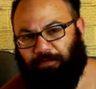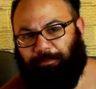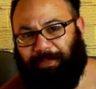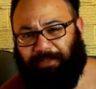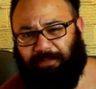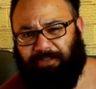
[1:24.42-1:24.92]

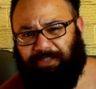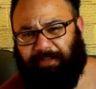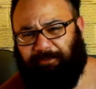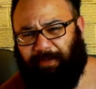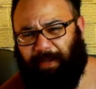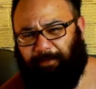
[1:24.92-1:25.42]
be closer
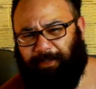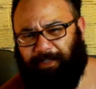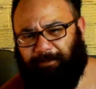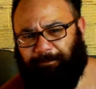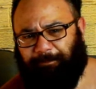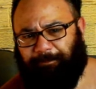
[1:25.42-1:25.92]
to
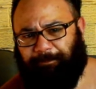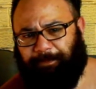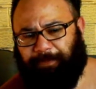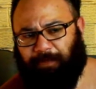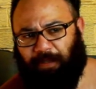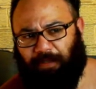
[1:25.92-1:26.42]
family
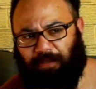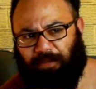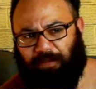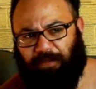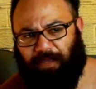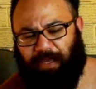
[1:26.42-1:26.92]

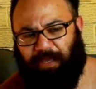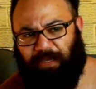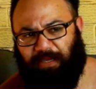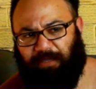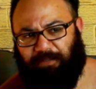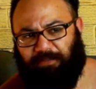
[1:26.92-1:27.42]

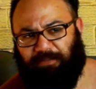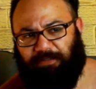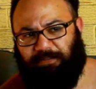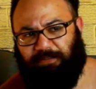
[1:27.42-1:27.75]
and